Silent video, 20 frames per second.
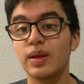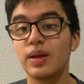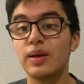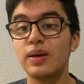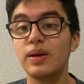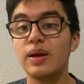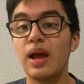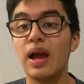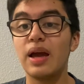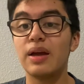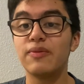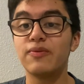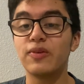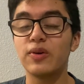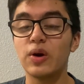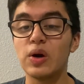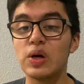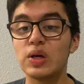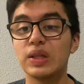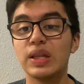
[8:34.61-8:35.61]
And for
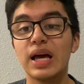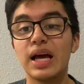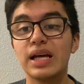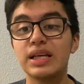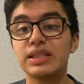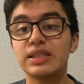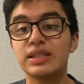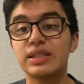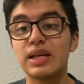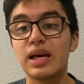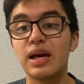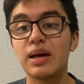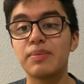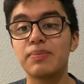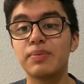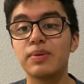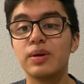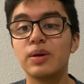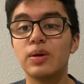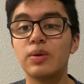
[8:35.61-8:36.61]
our last
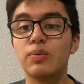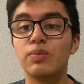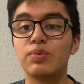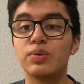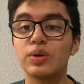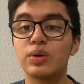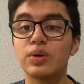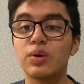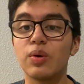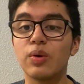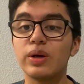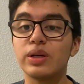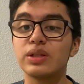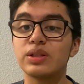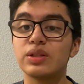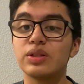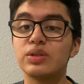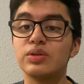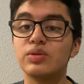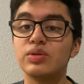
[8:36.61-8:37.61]
step, we're going to
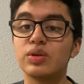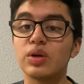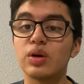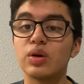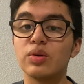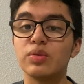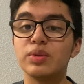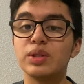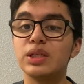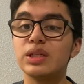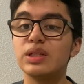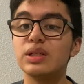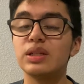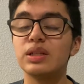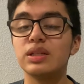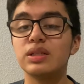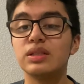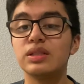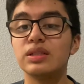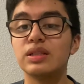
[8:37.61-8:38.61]
use our reed
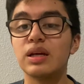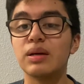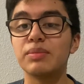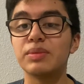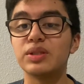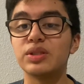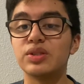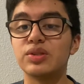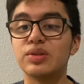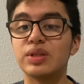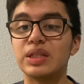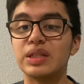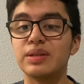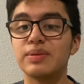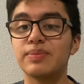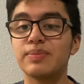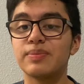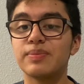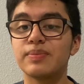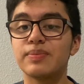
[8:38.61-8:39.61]
to demonstrate.
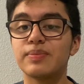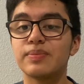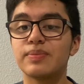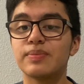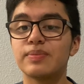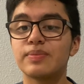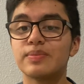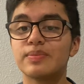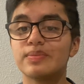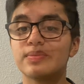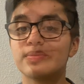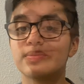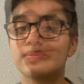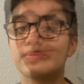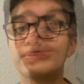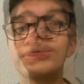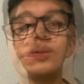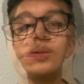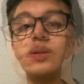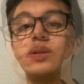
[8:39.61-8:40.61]
The
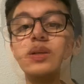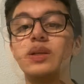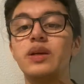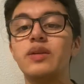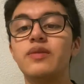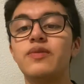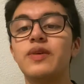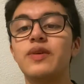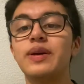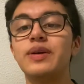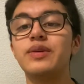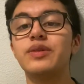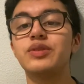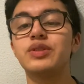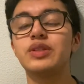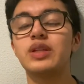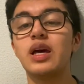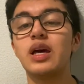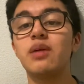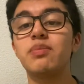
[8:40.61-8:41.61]
third and final
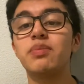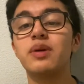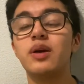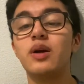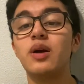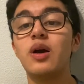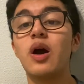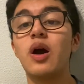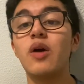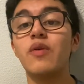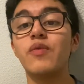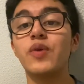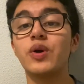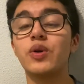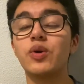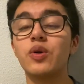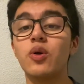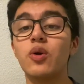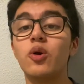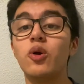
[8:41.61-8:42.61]
step of our
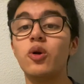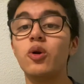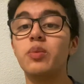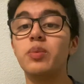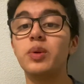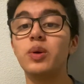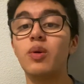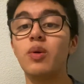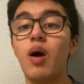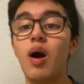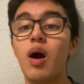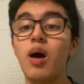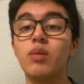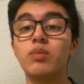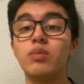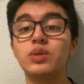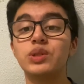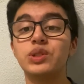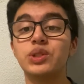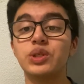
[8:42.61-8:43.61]
oboe
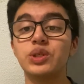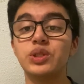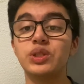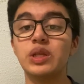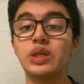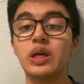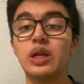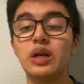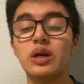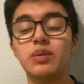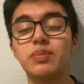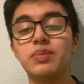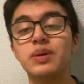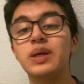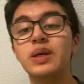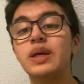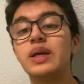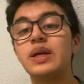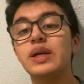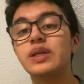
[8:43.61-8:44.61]
embouchure setup
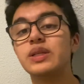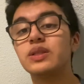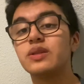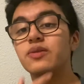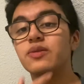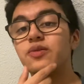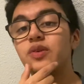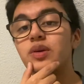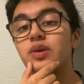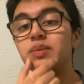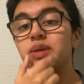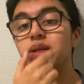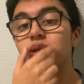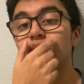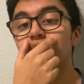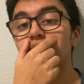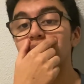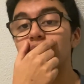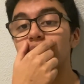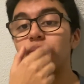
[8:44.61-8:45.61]
is the firming of
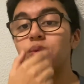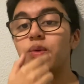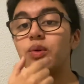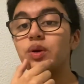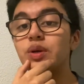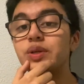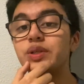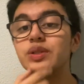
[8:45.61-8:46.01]
our corners.